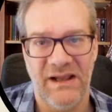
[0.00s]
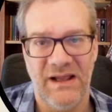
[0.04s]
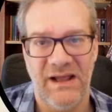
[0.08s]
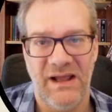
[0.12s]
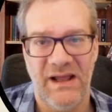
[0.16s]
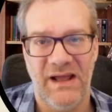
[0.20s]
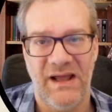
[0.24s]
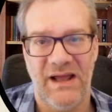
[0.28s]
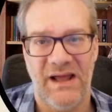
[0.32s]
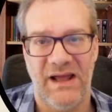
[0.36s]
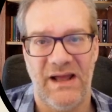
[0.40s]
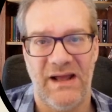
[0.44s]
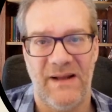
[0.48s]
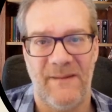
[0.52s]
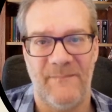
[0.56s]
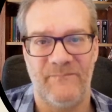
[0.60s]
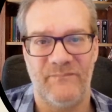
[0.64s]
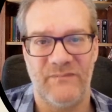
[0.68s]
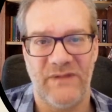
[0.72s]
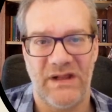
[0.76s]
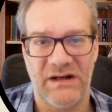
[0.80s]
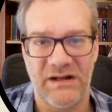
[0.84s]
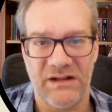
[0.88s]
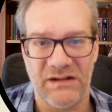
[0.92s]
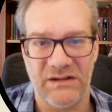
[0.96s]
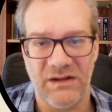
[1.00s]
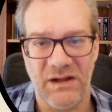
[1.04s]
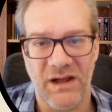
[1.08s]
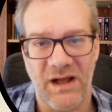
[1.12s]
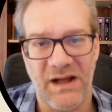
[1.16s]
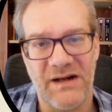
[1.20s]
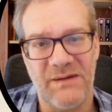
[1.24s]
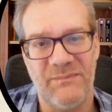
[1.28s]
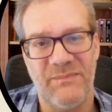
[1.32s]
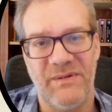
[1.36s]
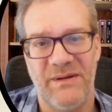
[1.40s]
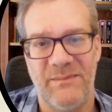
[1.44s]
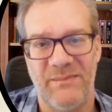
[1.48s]
And a
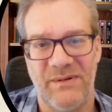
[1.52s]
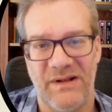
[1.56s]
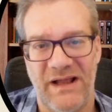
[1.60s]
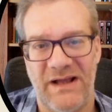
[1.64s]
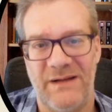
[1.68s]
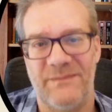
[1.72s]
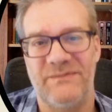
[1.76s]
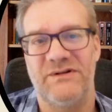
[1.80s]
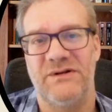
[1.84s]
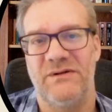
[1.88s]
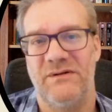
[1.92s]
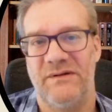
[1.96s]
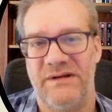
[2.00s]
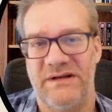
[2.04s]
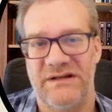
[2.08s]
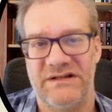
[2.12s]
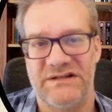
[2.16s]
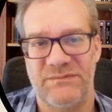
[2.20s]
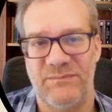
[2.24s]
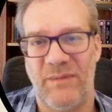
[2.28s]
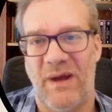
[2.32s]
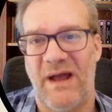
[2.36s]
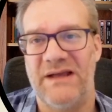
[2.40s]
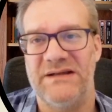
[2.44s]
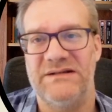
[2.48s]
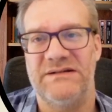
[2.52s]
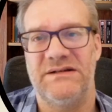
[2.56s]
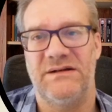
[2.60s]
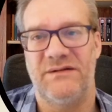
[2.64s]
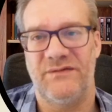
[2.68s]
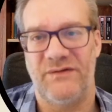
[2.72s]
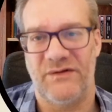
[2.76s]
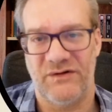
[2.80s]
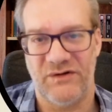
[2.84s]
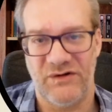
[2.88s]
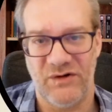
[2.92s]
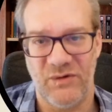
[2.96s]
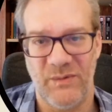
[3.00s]
lot of people absolutely despised it
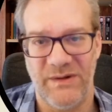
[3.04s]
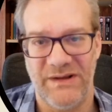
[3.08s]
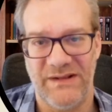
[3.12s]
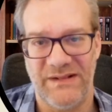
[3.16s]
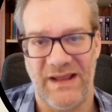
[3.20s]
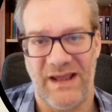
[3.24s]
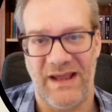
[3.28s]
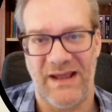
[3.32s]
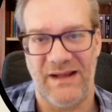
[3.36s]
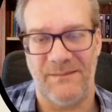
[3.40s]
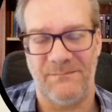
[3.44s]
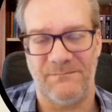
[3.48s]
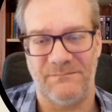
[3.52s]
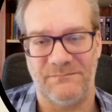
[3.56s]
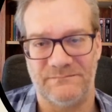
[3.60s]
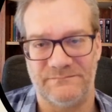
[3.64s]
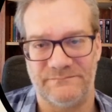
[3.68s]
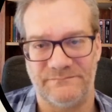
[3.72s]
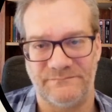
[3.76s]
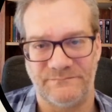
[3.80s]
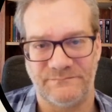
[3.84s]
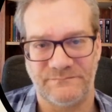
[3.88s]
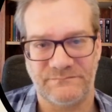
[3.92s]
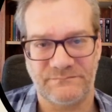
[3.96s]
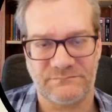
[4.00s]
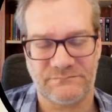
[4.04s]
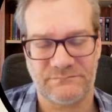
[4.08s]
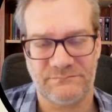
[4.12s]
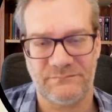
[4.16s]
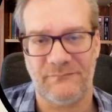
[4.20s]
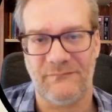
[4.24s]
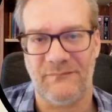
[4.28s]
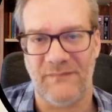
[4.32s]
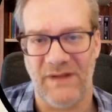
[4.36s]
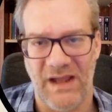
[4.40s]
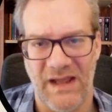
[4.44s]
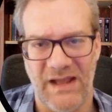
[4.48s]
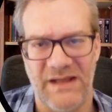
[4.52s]
for doing
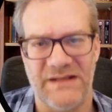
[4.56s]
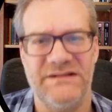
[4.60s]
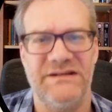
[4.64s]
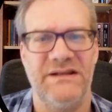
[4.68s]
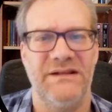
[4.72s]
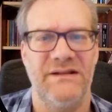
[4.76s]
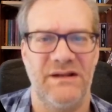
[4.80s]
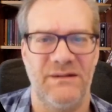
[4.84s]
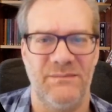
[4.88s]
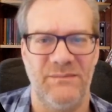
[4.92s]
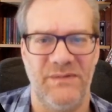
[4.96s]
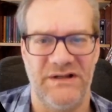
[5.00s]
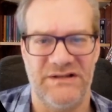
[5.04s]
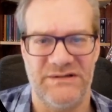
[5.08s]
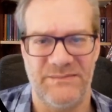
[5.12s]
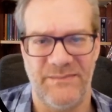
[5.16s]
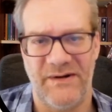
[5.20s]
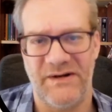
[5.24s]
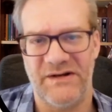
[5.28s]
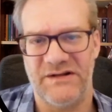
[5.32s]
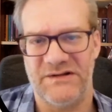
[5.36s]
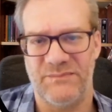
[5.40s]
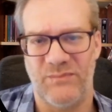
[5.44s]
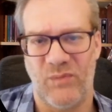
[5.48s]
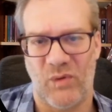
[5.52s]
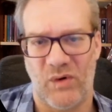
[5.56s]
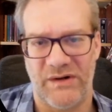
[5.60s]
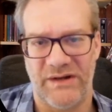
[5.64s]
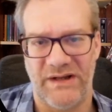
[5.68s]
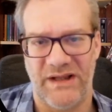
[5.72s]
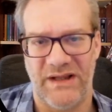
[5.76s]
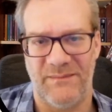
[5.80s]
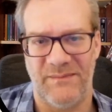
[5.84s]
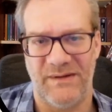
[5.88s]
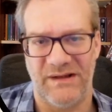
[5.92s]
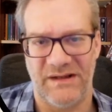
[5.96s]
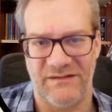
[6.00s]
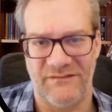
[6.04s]
that. See the complaints about its board
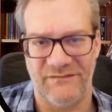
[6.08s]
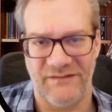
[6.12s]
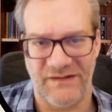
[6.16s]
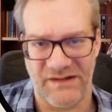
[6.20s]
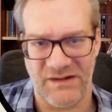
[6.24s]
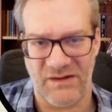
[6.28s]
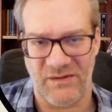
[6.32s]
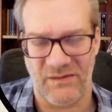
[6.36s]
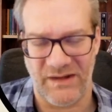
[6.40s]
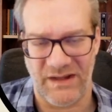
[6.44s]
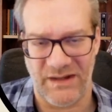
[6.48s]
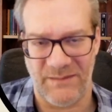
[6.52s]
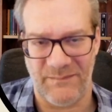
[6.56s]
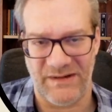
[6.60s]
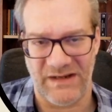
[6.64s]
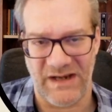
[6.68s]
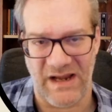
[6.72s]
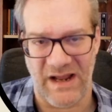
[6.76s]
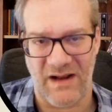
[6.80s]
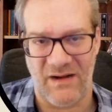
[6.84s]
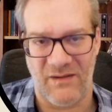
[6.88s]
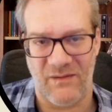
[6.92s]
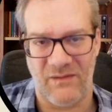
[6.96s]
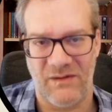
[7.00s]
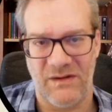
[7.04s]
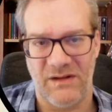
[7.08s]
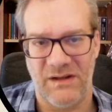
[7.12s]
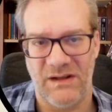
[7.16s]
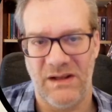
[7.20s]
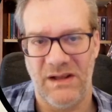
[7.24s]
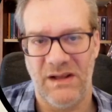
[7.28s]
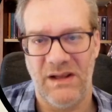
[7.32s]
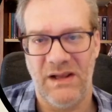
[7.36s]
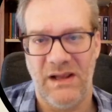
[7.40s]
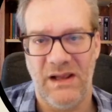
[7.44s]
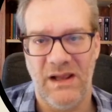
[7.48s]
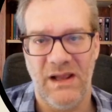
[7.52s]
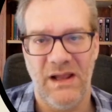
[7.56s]
gaming and video gaming
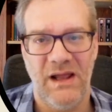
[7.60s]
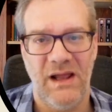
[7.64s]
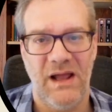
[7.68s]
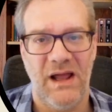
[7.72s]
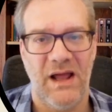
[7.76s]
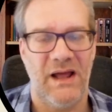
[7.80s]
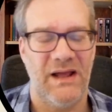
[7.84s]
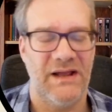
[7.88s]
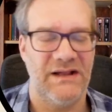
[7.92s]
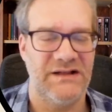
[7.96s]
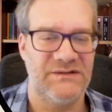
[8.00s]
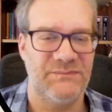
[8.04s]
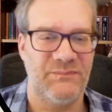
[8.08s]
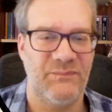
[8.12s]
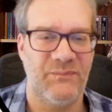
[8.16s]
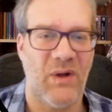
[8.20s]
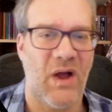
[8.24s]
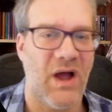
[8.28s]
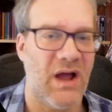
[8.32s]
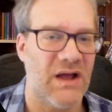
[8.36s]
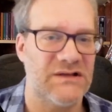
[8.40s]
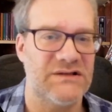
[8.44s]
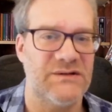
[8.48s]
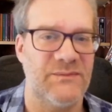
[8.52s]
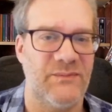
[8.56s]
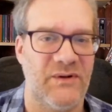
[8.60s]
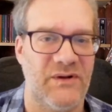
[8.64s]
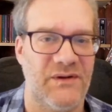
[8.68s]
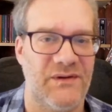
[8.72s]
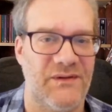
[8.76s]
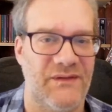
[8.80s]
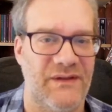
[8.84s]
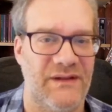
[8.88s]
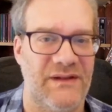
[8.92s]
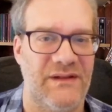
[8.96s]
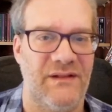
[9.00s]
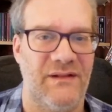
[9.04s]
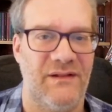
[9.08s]
now. It's possible
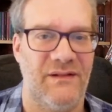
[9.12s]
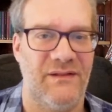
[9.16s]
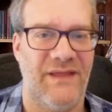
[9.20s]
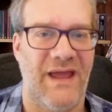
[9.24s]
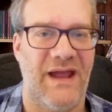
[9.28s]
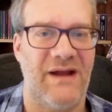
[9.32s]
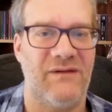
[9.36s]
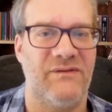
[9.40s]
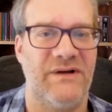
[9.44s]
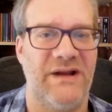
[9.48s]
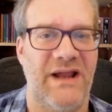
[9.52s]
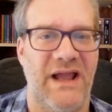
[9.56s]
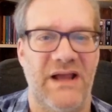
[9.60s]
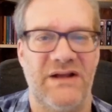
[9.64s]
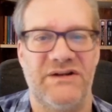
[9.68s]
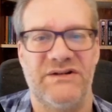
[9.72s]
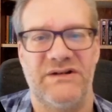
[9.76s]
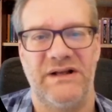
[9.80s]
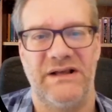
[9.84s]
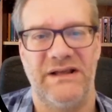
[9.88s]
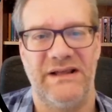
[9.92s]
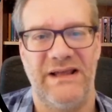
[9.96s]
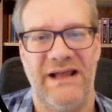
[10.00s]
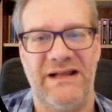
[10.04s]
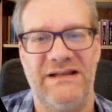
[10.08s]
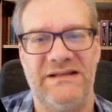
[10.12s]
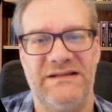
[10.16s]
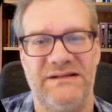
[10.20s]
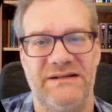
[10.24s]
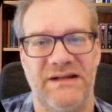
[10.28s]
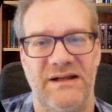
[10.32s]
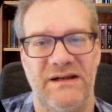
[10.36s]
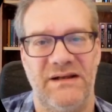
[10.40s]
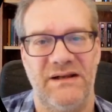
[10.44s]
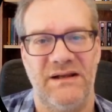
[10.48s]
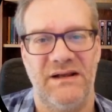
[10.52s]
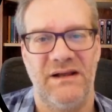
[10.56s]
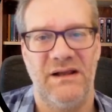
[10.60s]
that that reaction against
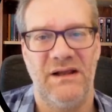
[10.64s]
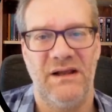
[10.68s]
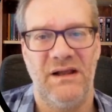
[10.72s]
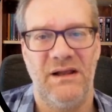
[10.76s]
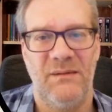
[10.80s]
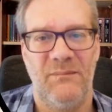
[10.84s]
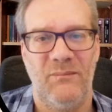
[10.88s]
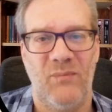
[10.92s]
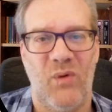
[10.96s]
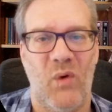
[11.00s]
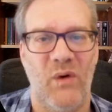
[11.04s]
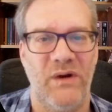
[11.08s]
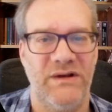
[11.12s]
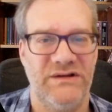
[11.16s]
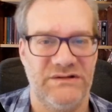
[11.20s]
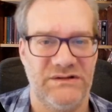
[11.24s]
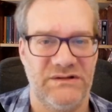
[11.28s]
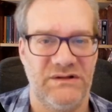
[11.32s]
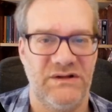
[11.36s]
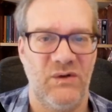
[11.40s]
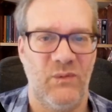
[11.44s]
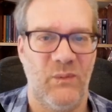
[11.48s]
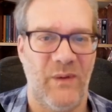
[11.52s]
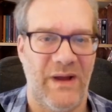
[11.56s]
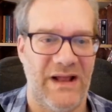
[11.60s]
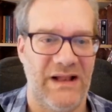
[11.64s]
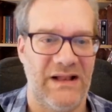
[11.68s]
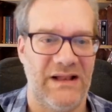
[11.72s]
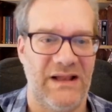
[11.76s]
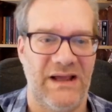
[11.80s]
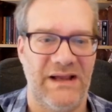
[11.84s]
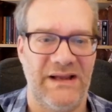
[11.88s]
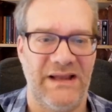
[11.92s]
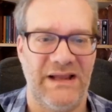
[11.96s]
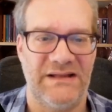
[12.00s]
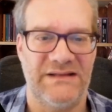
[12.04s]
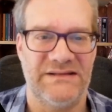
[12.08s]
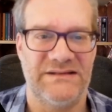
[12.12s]
it poisoned the well
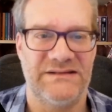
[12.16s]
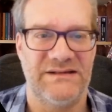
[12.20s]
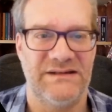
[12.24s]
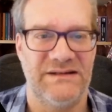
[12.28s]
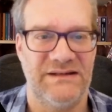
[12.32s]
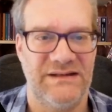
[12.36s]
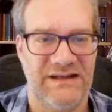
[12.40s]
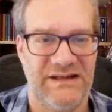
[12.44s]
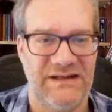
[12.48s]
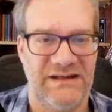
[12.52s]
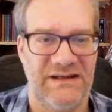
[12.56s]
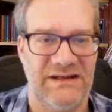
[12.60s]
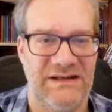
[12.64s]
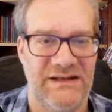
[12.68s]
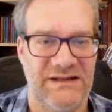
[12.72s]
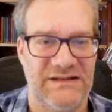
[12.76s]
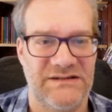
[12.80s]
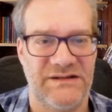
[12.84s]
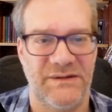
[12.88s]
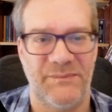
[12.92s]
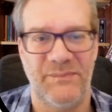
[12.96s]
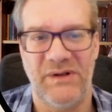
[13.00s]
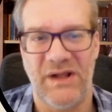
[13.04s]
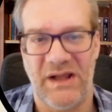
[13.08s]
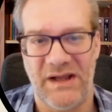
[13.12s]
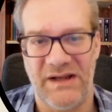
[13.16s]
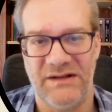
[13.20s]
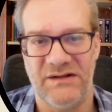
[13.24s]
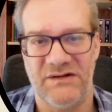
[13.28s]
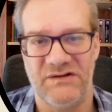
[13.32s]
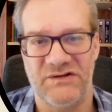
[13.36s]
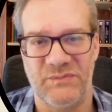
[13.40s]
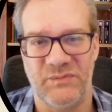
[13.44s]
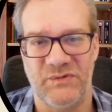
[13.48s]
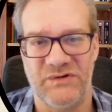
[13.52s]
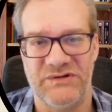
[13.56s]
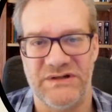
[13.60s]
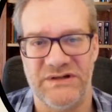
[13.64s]
against D&D supplying
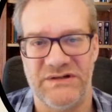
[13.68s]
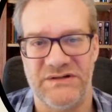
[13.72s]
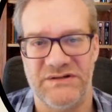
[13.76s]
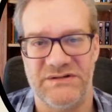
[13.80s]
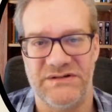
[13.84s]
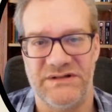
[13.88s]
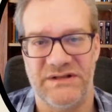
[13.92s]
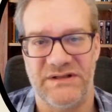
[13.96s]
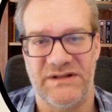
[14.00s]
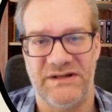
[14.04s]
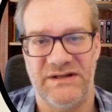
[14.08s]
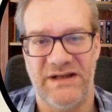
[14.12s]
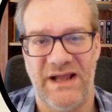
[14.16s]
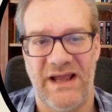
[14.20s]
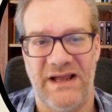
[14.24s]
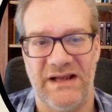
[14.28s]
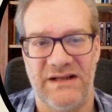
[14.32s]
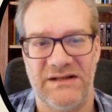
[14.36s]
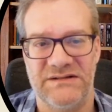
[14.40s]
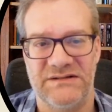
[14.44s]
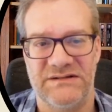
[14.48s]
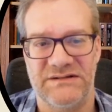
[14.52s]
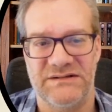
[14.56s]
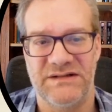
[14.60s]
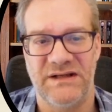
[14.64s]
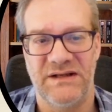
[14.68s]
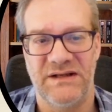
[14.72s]
those procedures in the text